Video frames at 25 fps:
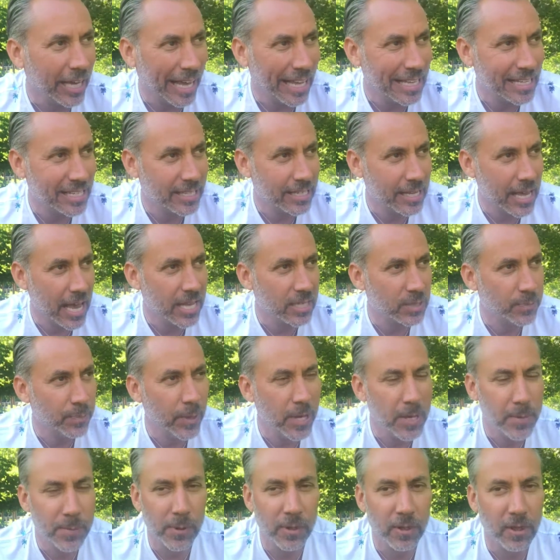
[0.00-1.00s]
As
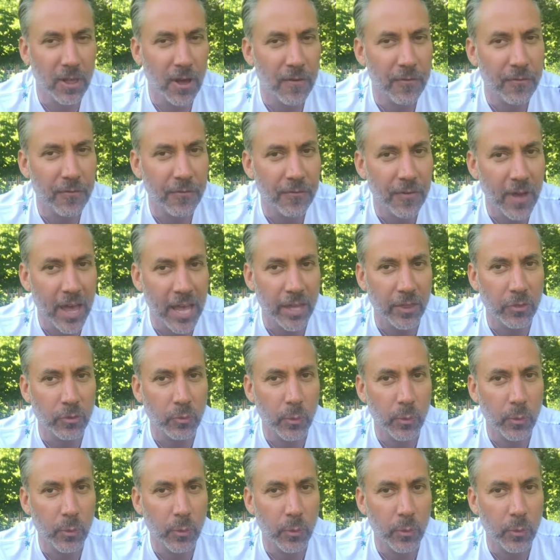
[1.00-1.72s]
people of faith,